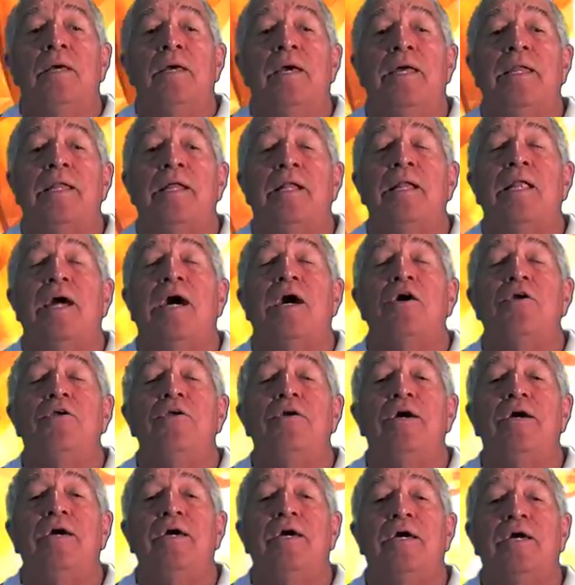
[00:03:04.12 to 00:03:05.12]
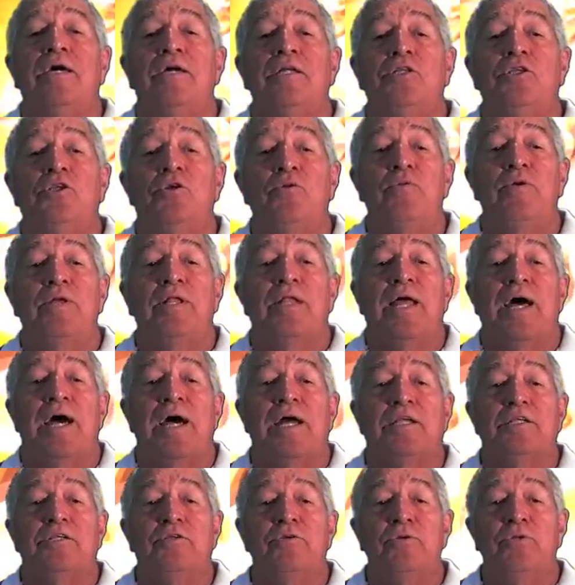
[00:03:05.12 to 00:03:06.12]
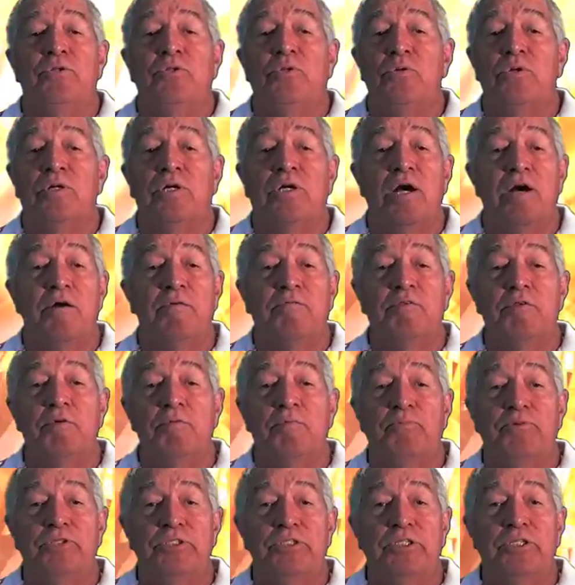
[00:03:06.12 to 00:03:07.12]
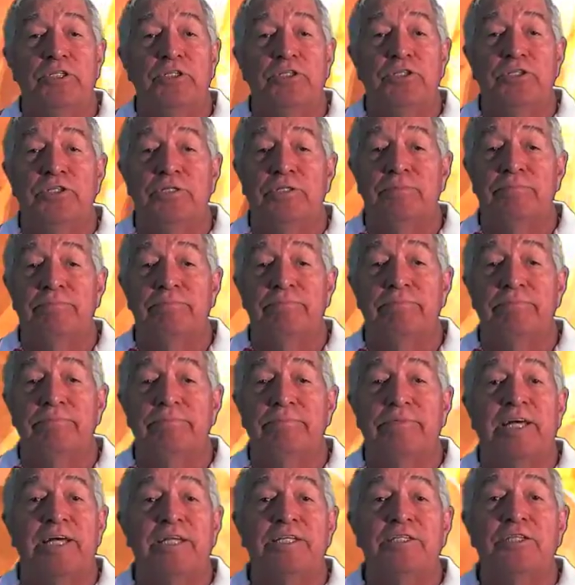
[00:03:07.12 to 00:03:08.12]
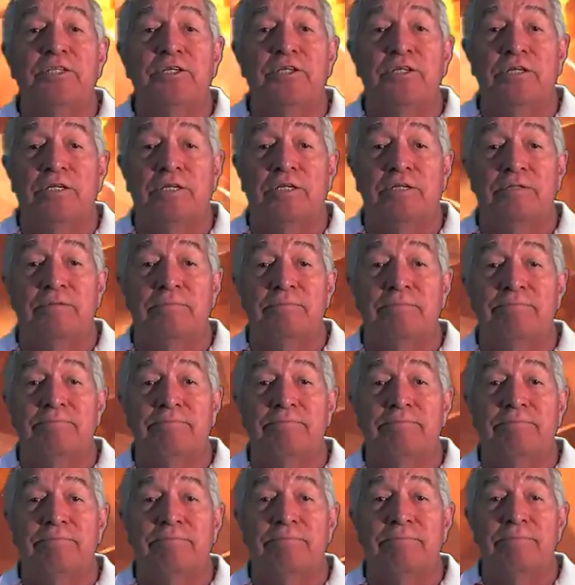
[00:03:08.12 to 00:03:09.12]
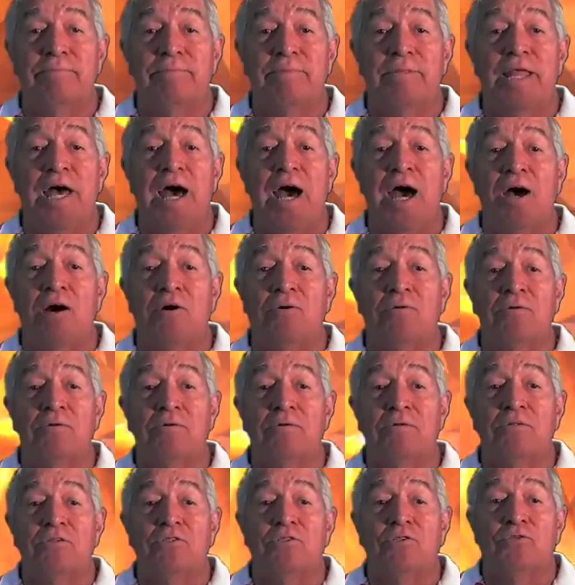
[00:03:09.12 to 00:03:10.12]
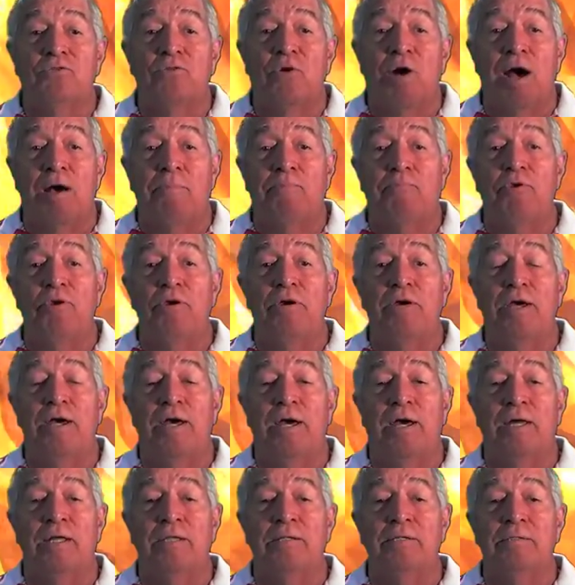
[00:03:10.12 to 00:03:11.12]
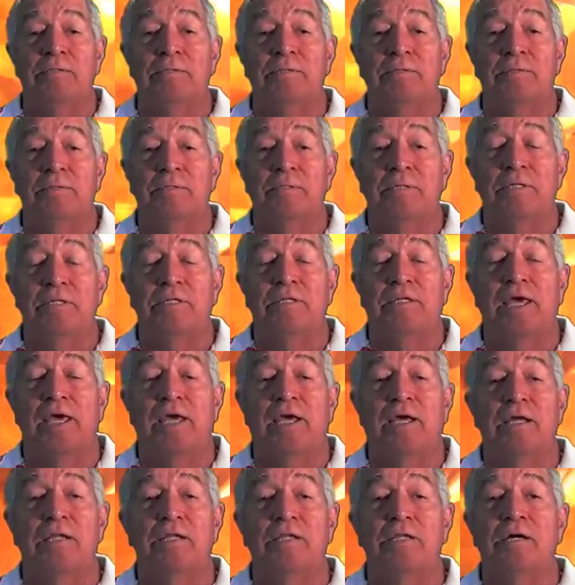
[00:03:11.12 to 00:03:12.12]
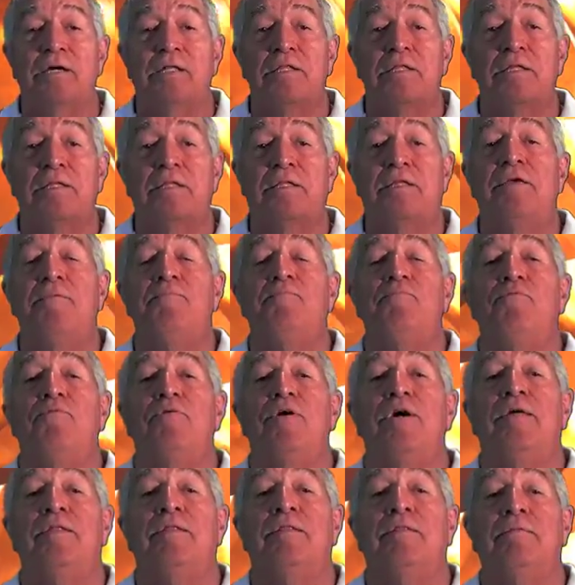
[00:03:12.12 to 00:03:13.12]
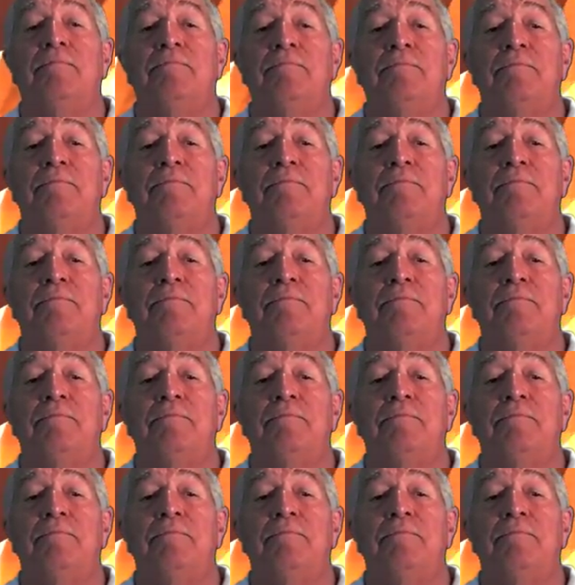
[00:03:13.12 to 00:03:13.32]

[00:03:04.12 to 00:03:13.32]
And allow your head to relax into a comfortable position. That's good. Now, drop your head and take another deep breath.